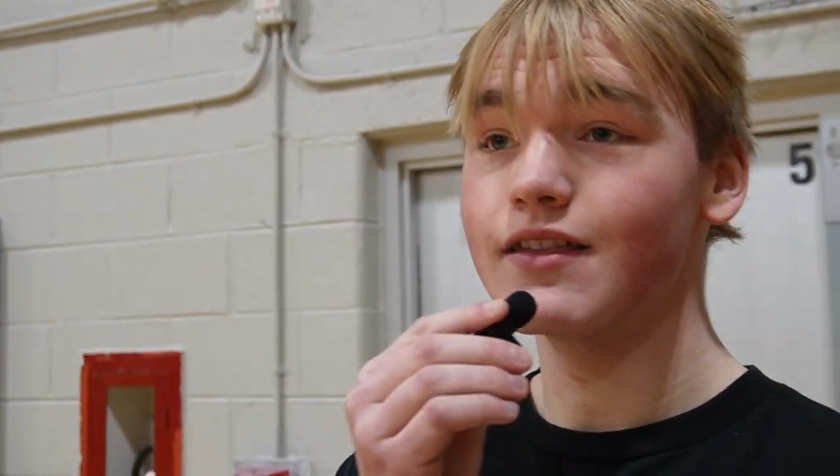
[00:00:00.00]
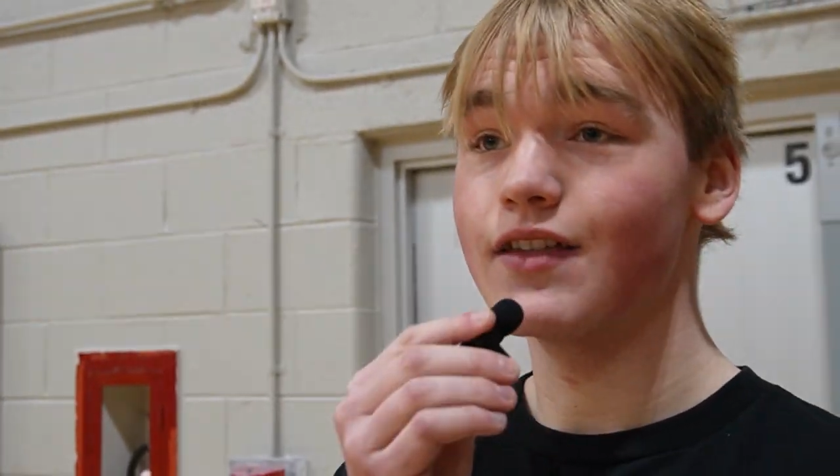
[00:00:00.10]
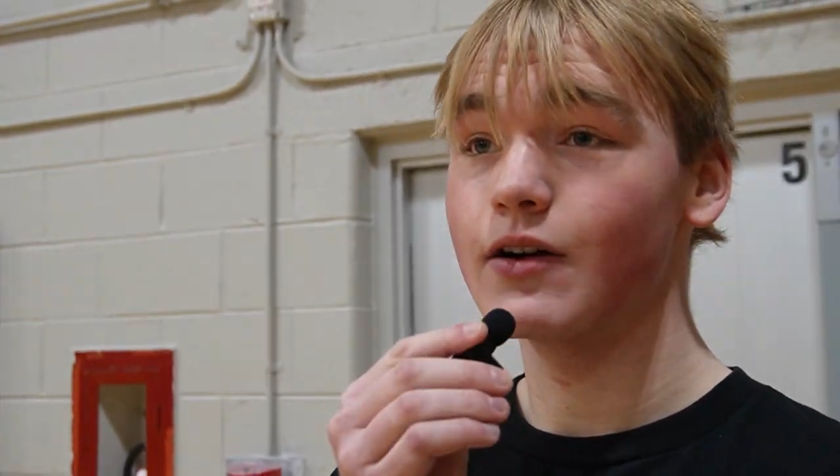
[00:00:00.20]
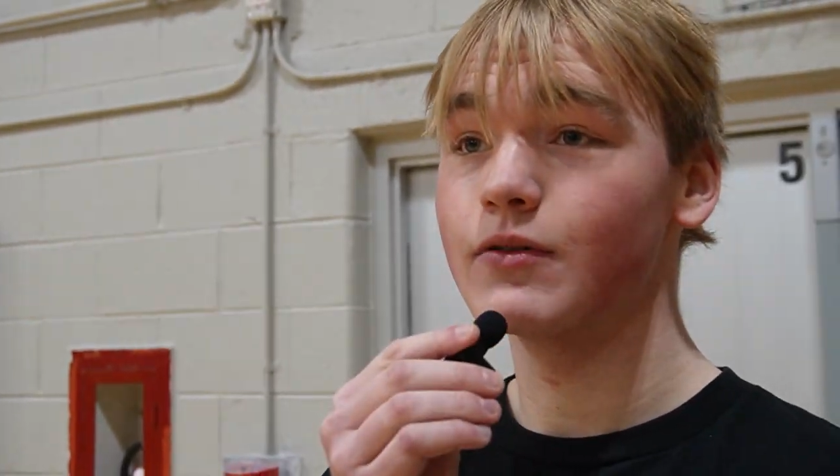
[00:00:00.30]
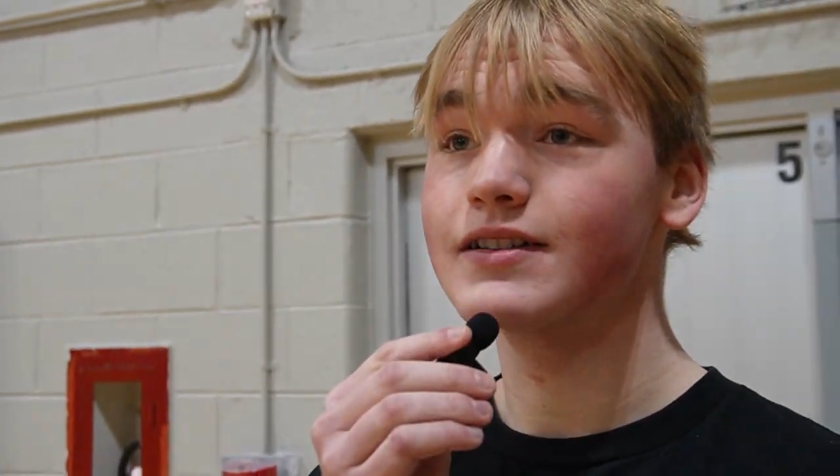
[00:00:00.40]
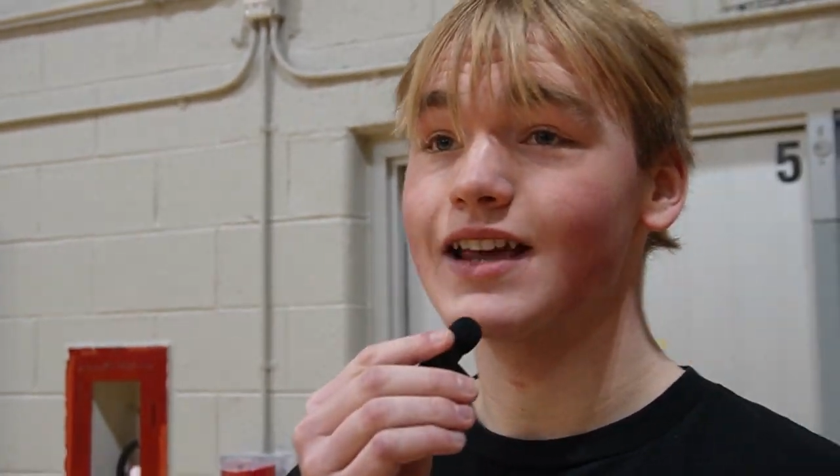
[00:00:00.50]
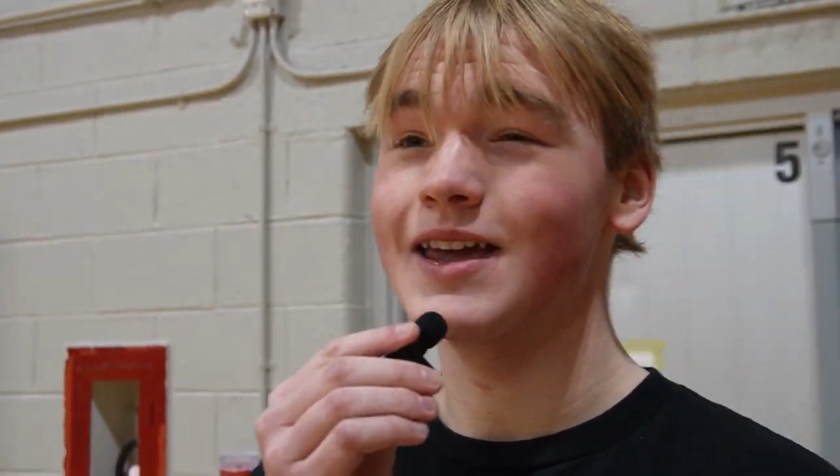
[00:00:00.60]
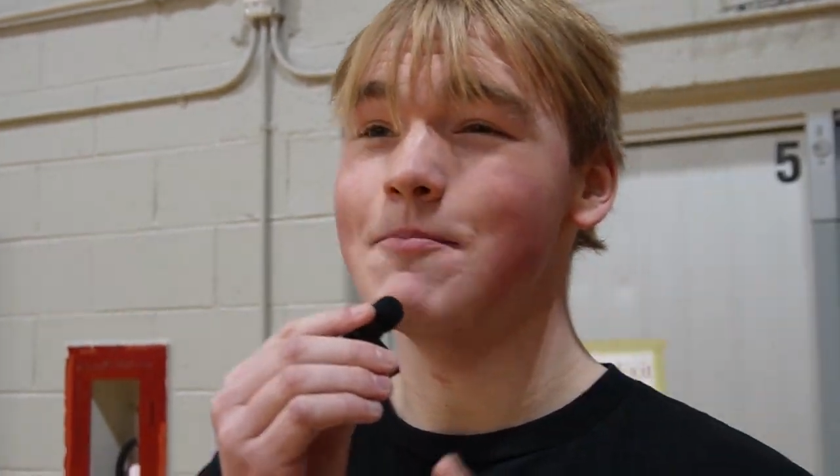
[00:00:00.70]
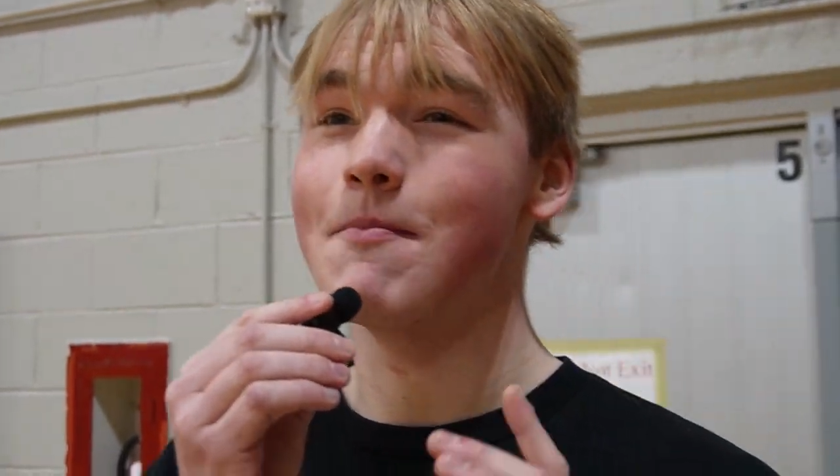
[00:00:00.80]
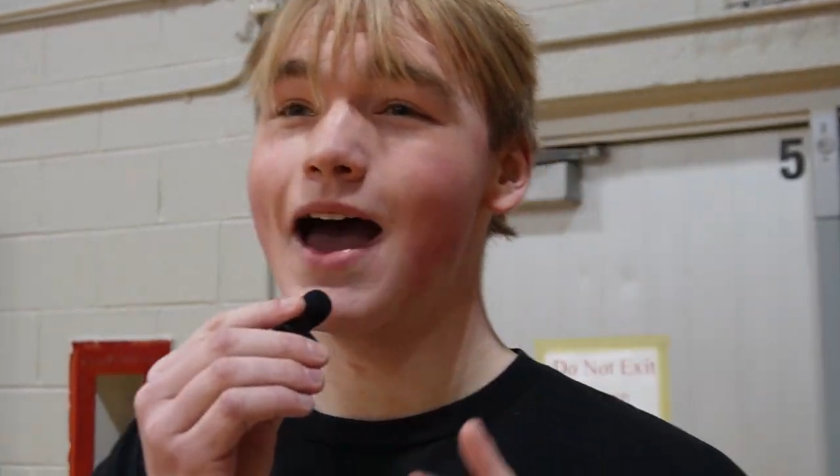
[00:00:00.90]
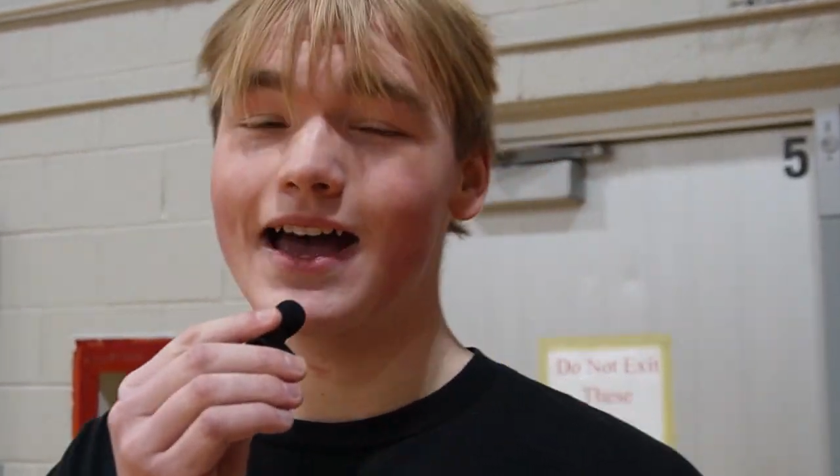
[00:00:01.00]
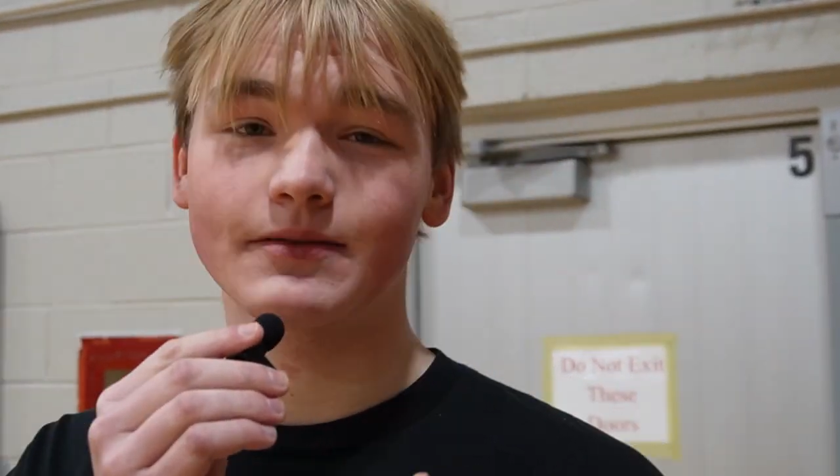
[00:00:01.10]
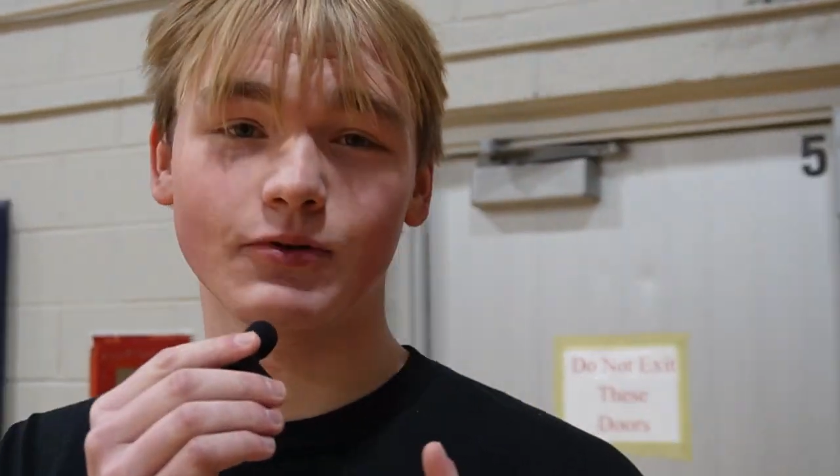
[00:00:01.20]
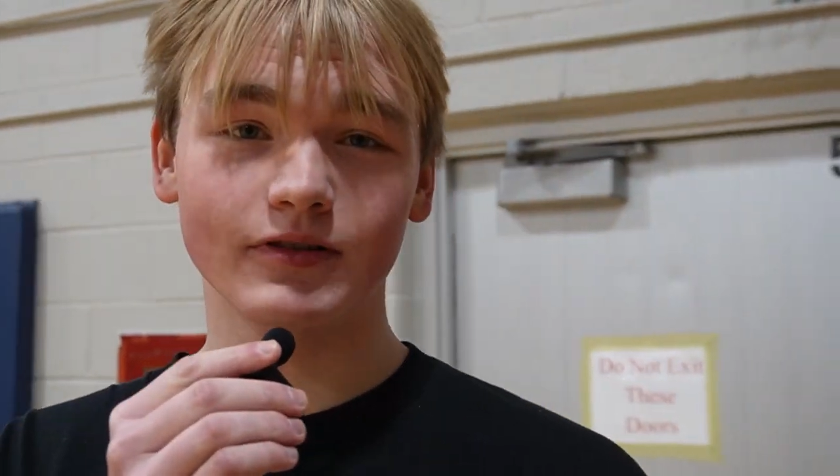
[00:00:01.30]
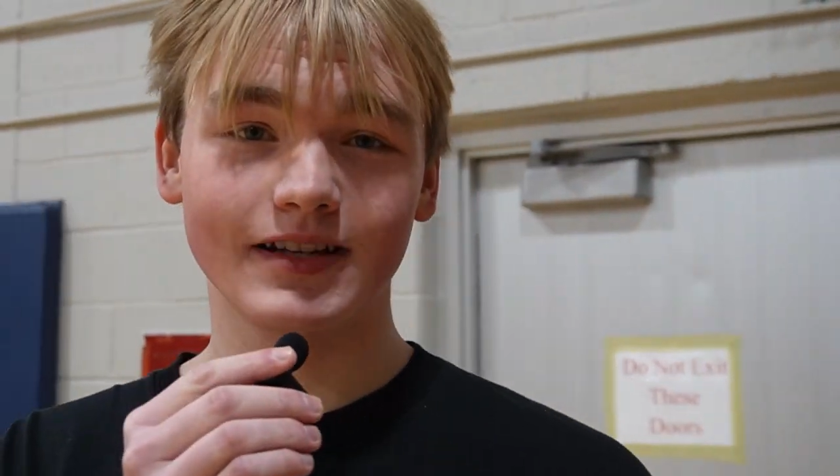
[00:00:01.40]
there was a
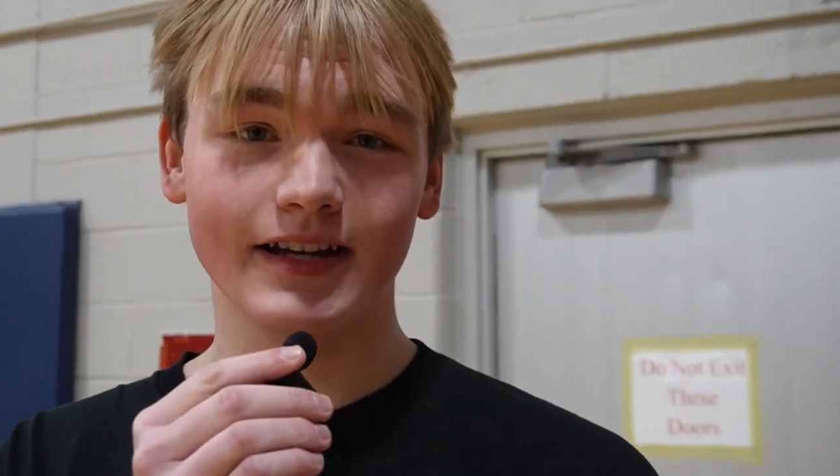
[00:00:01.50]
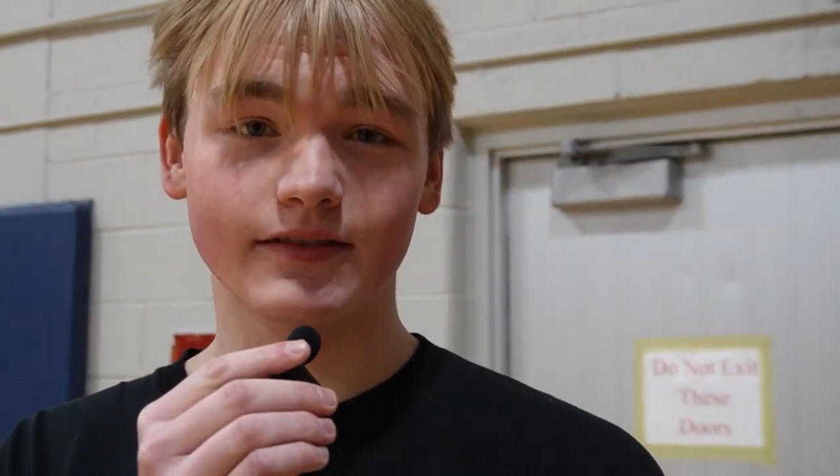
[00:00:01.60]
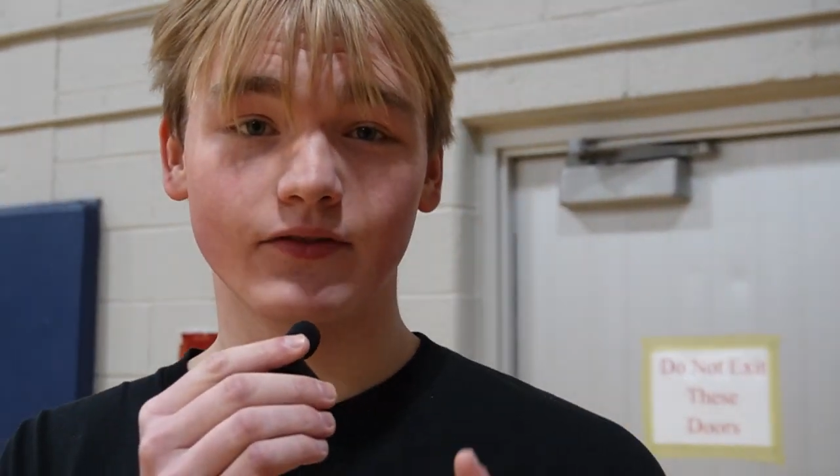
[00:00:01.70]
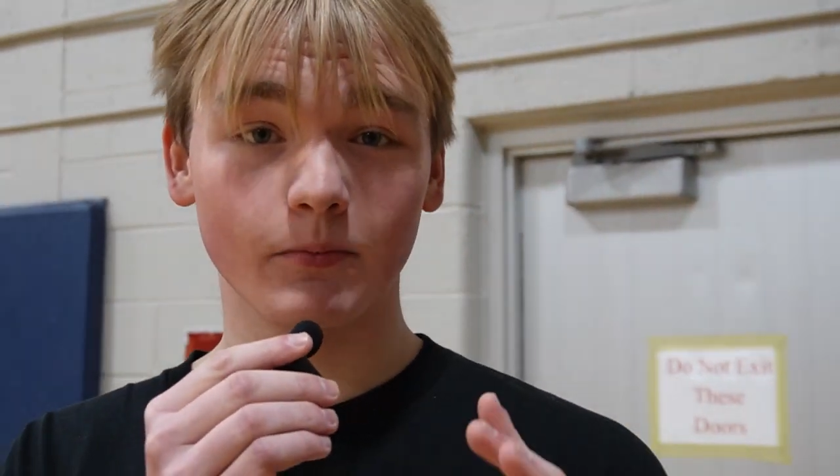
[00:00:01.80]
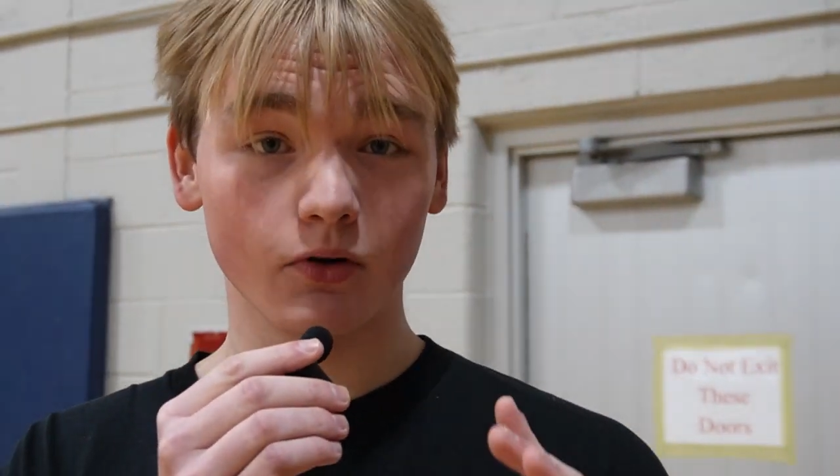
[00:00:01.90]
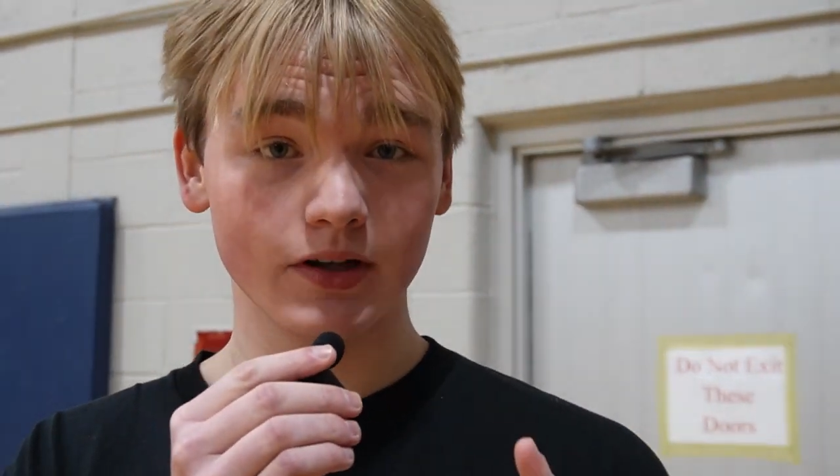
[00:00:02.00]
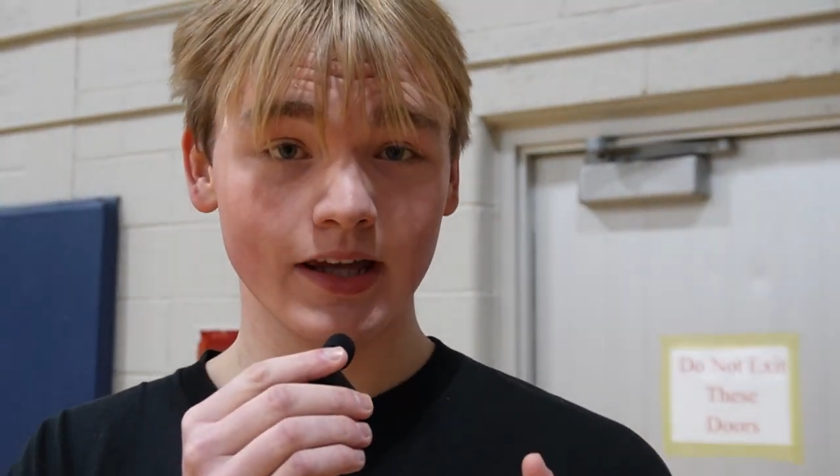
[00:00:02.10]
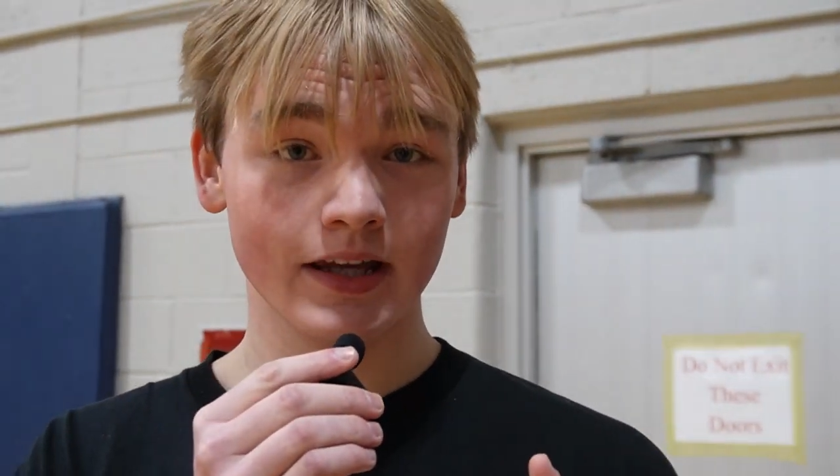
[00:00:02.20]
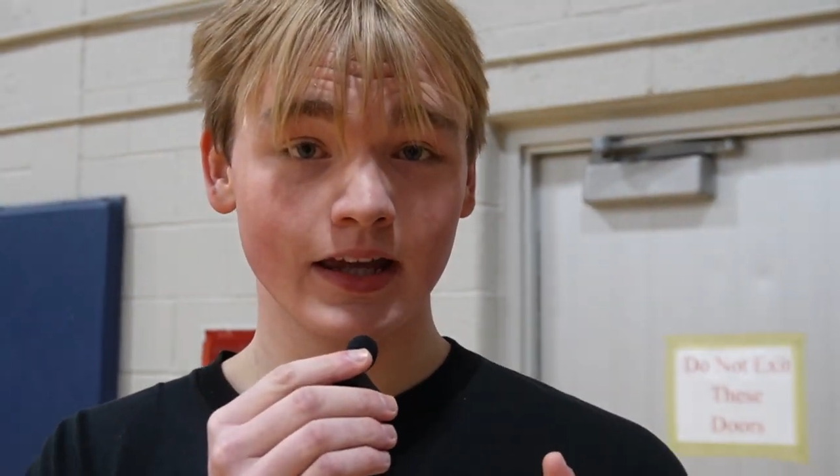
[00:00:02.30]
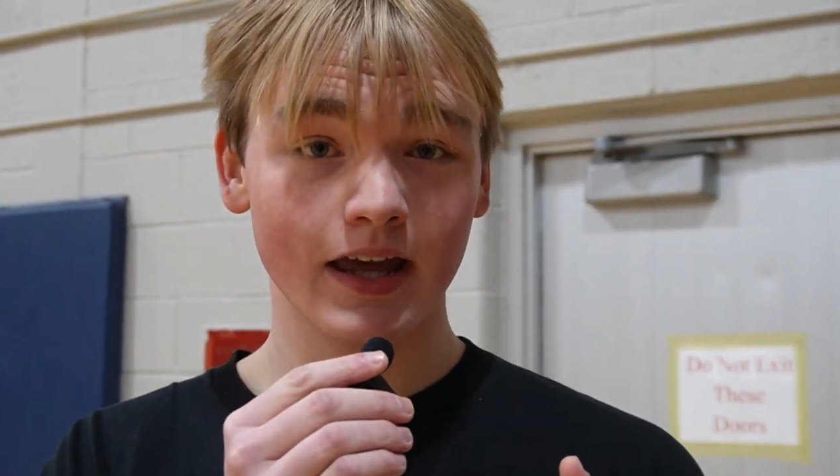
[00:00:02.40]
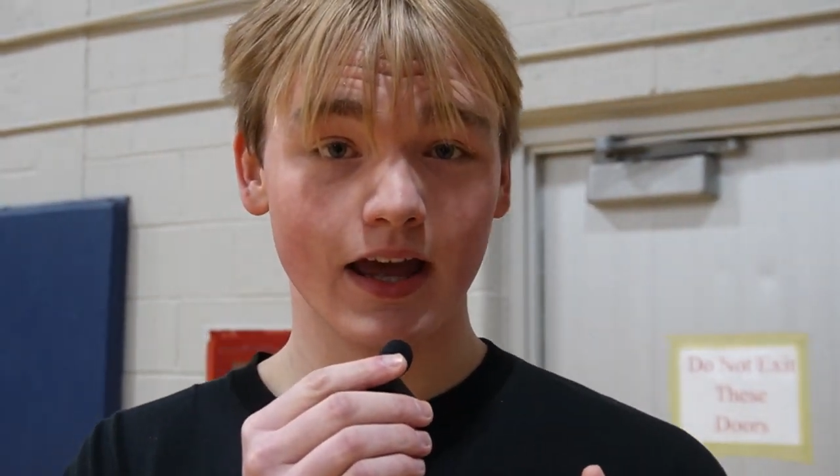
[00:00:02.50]
mass protest for bullying